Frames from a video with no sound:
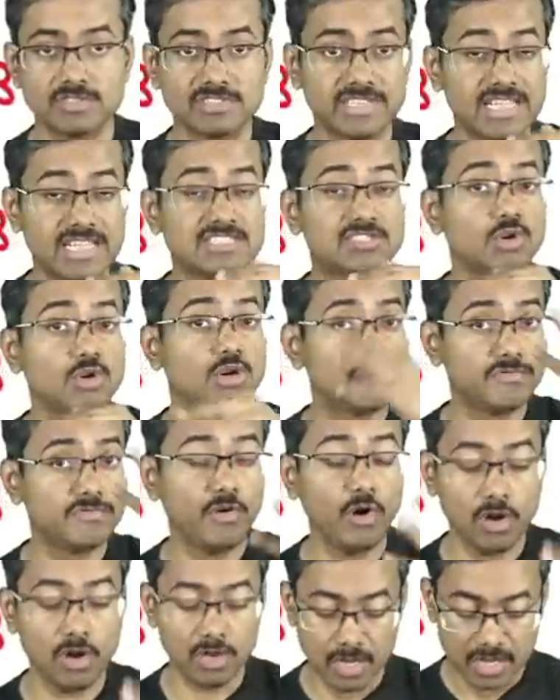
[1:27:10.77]
Cells don't
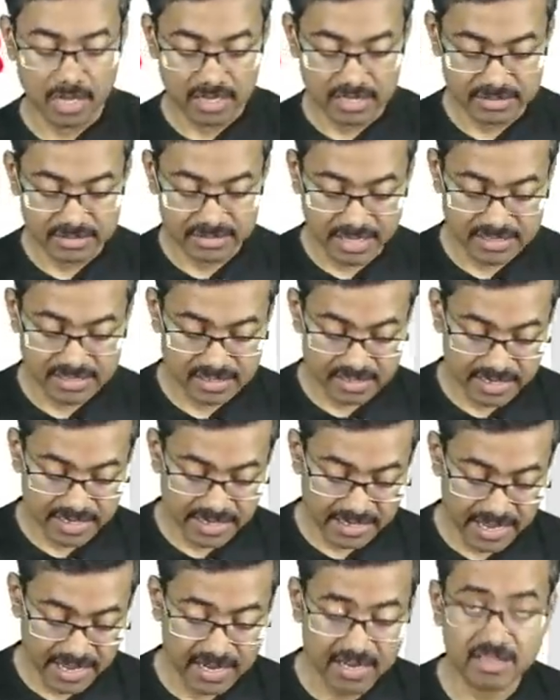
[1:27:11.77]
fall. Cells
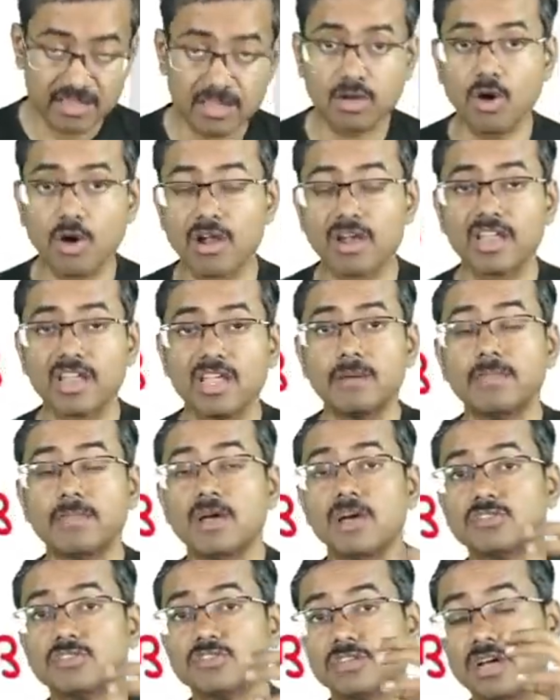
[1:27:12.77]
retain in the
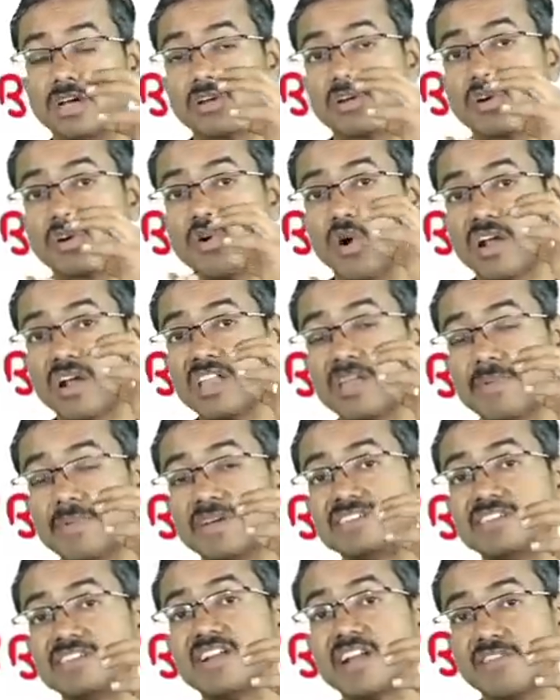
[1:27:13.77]
corneum. So now corneum
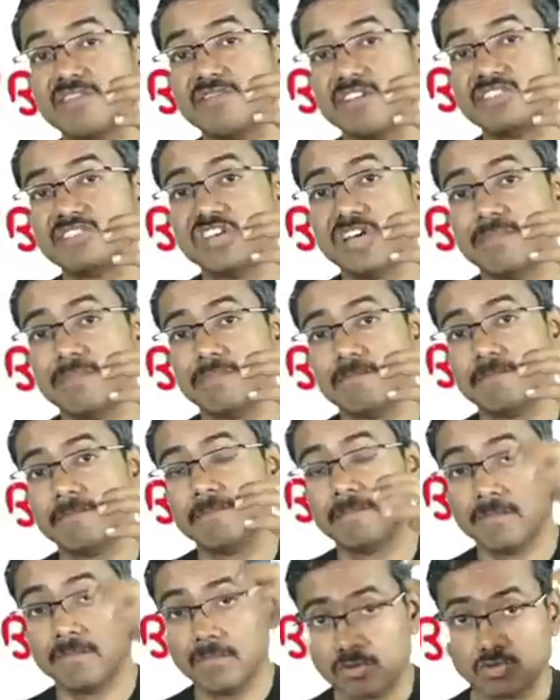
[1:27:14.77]
has a traffic jam.
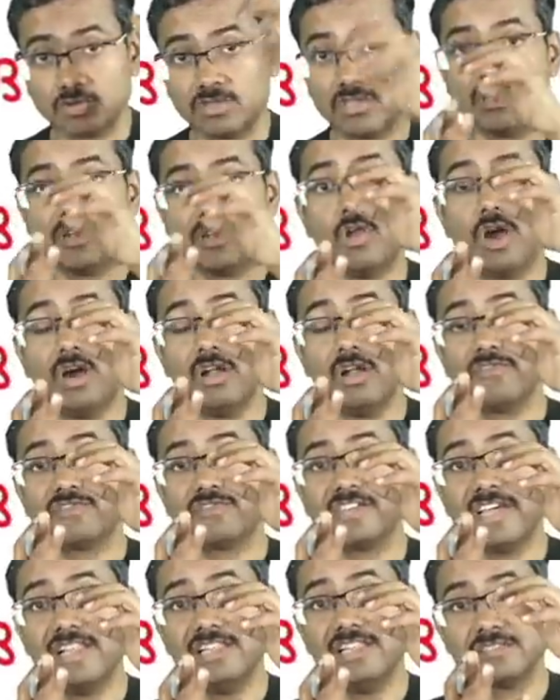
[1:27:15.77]
So a lot
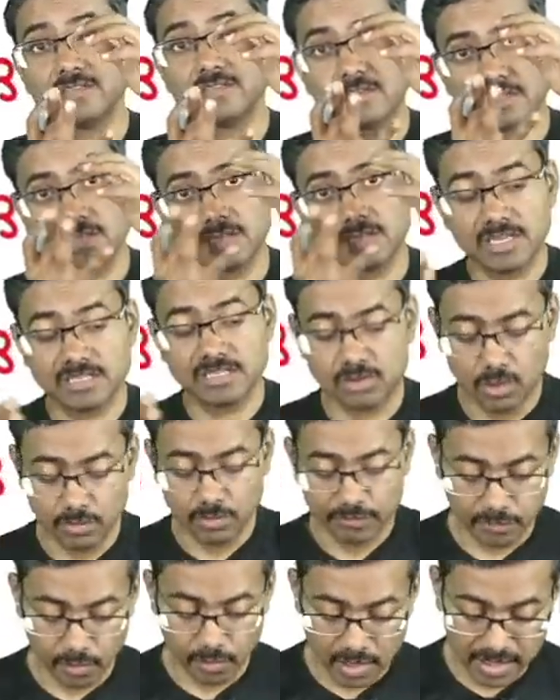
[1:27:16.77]
of cells, there's
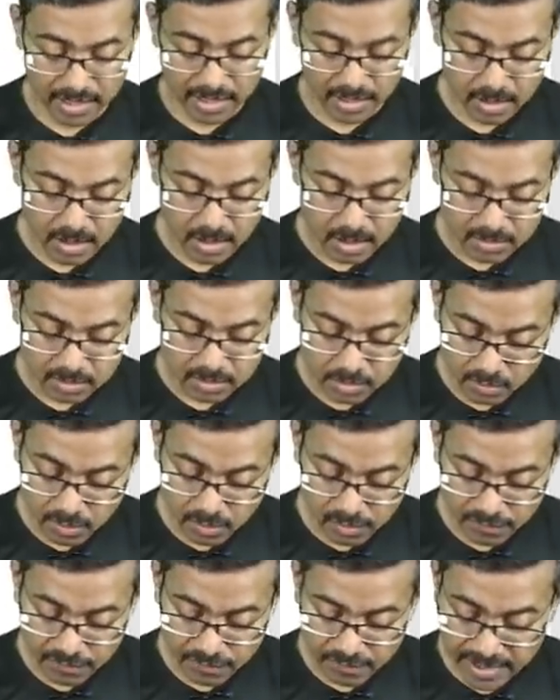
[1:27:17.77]
no falling. So you
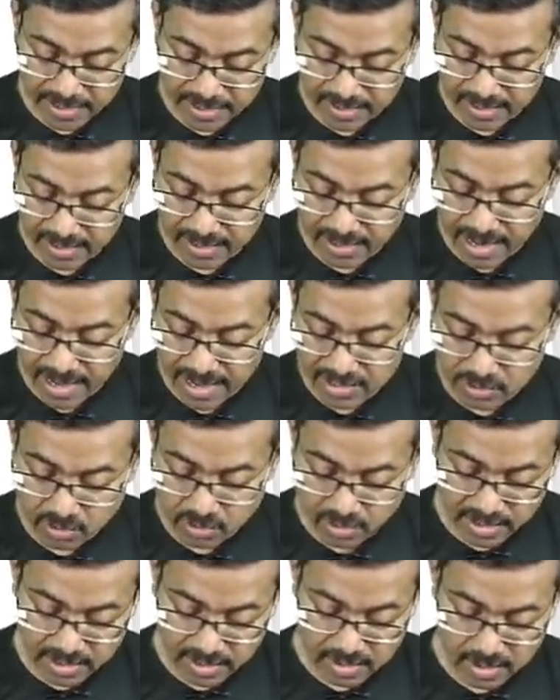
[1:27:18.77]
will find
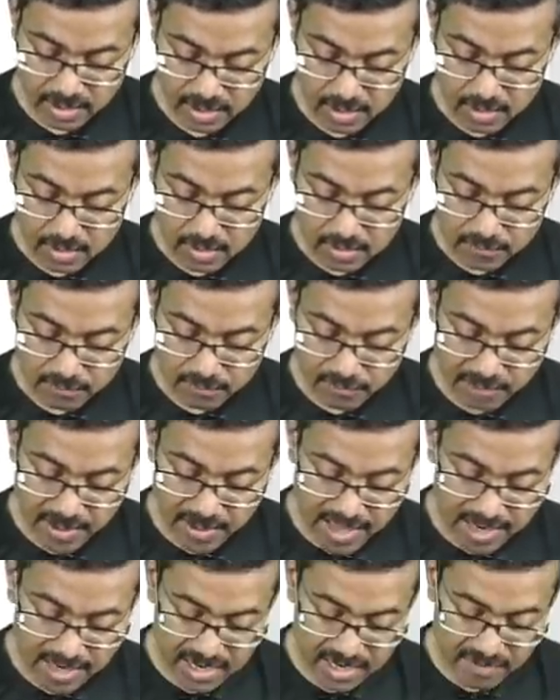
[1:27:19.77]
gradually
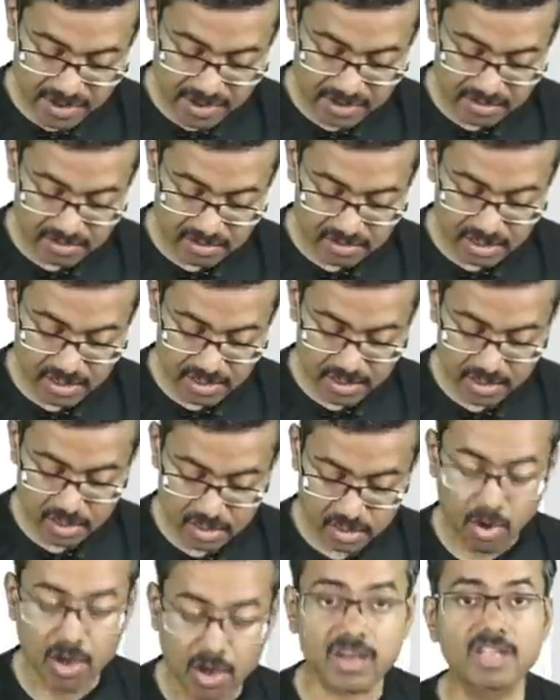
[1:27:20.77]
very, very
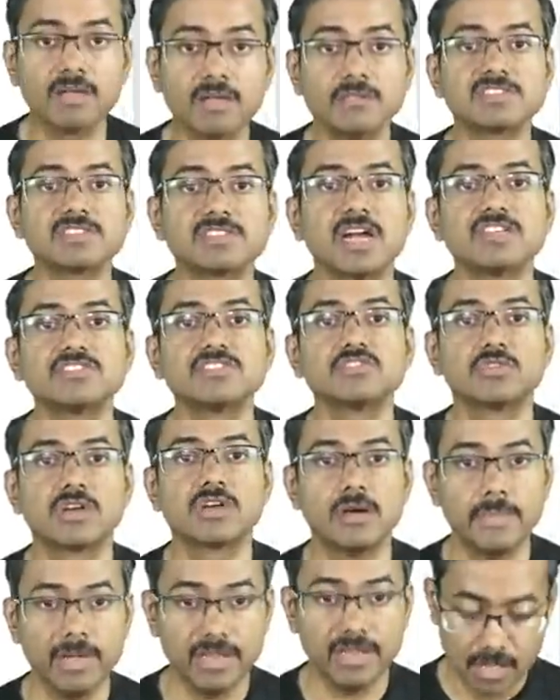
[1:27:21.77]
thick corneum starts to
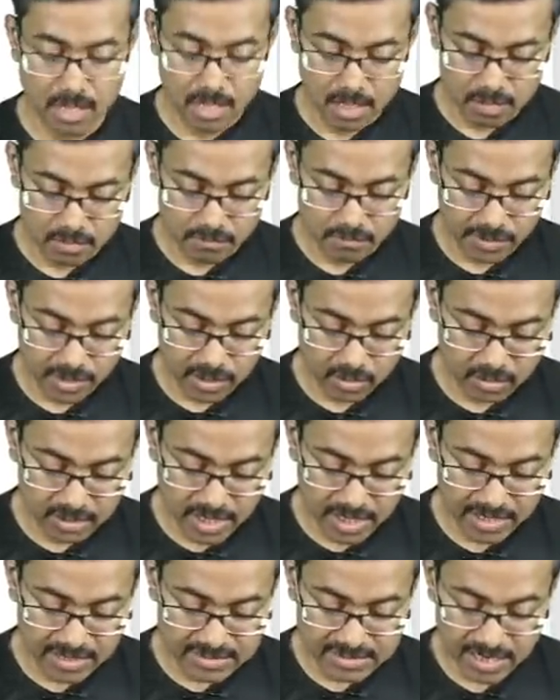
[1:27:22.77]
come in. We
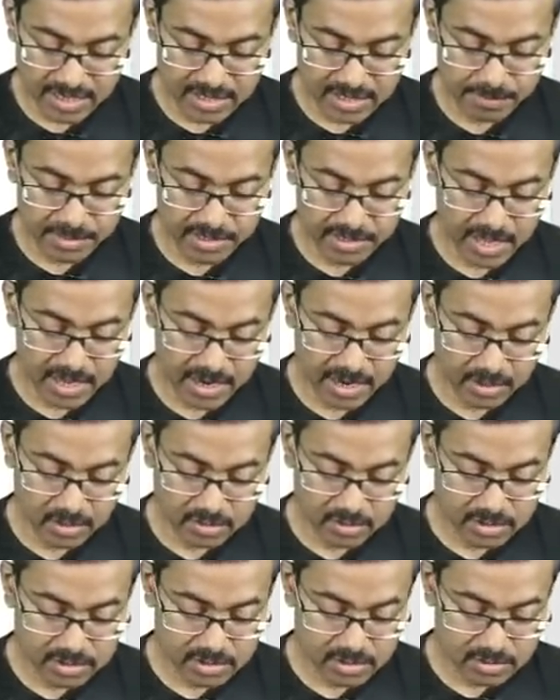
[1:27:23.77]
know that is
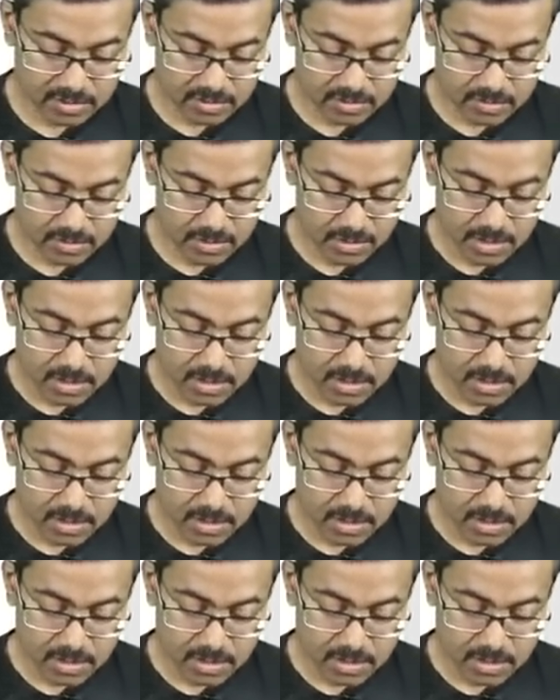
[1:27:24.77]
hyperkeratosis.